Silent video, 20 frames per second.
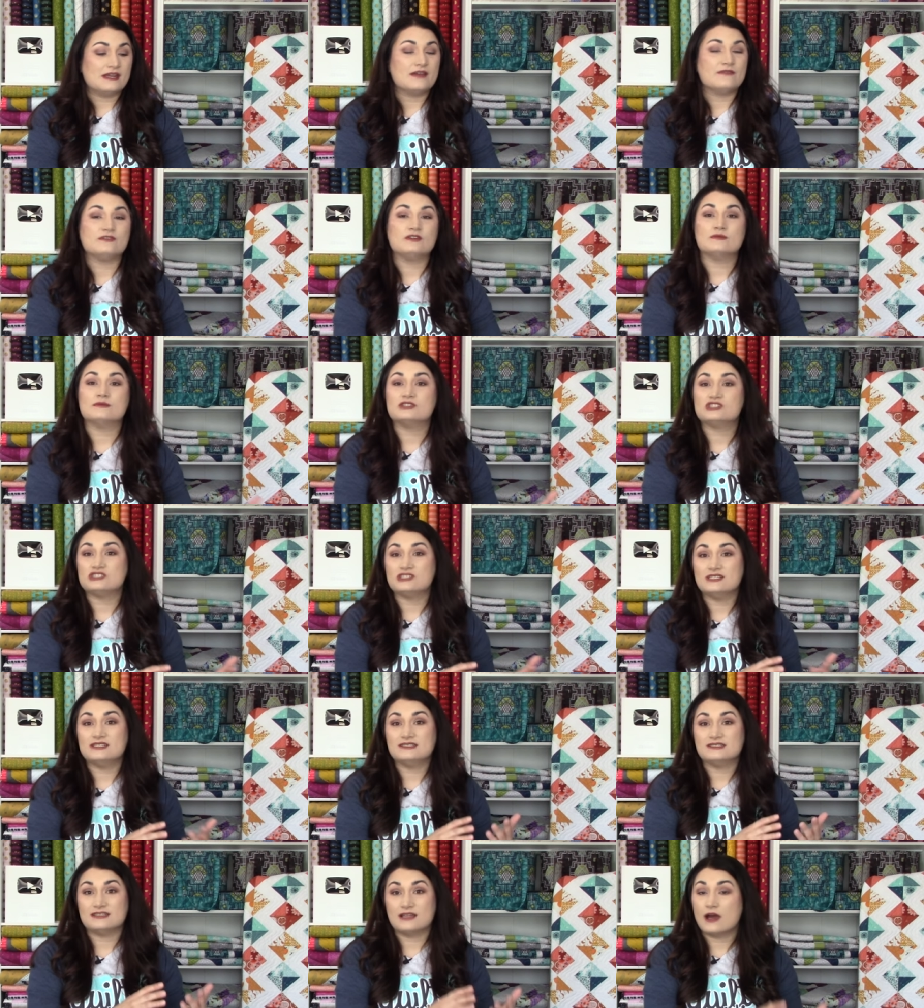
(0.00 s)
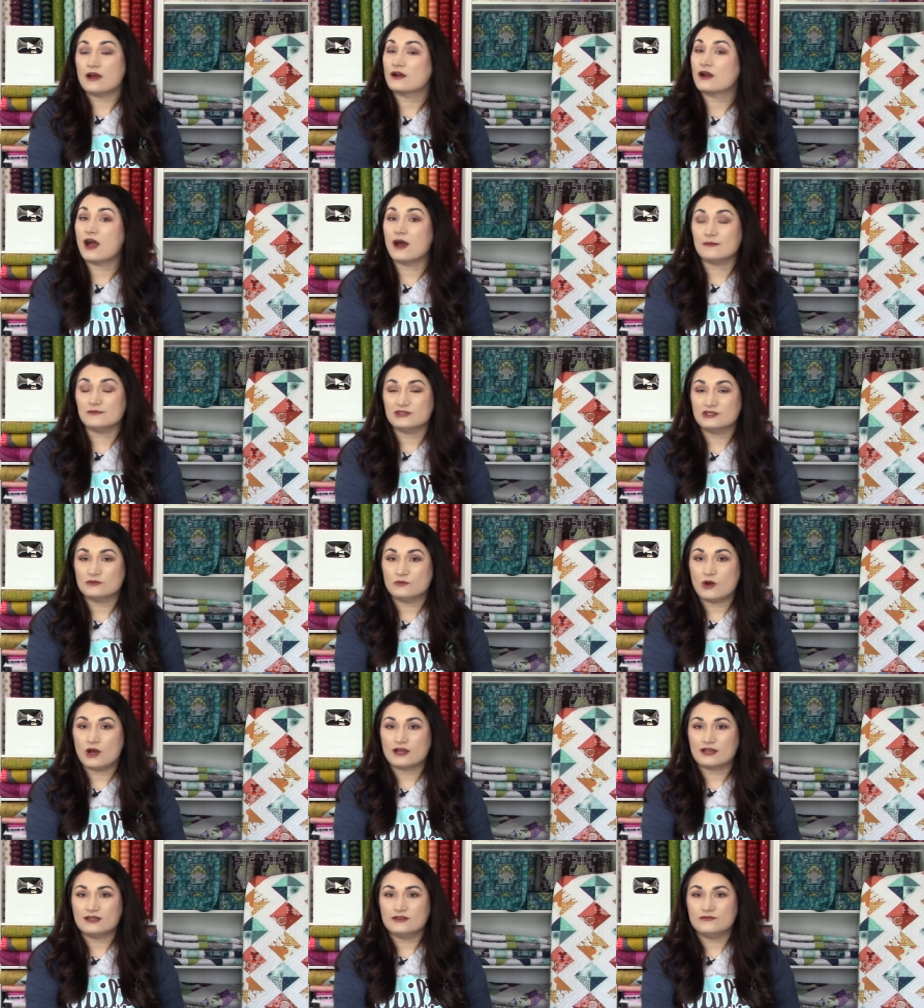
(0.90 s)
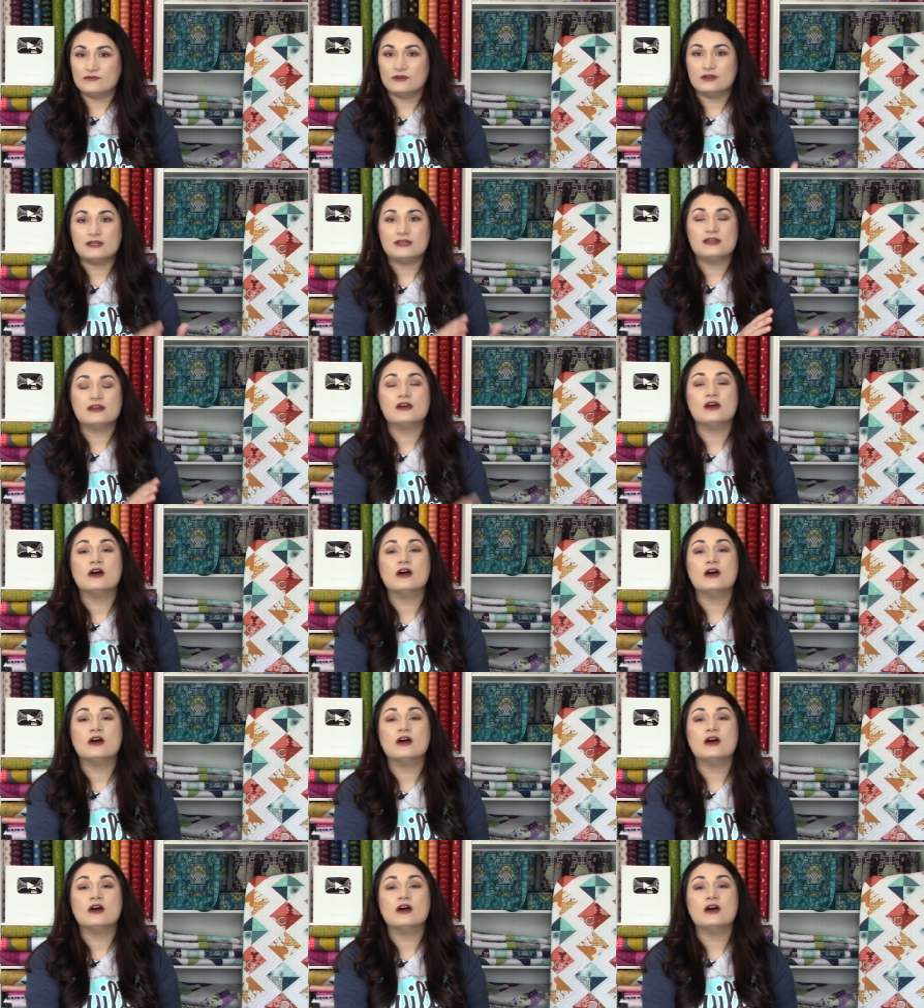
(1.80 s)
If your machine did not come with a walking foot,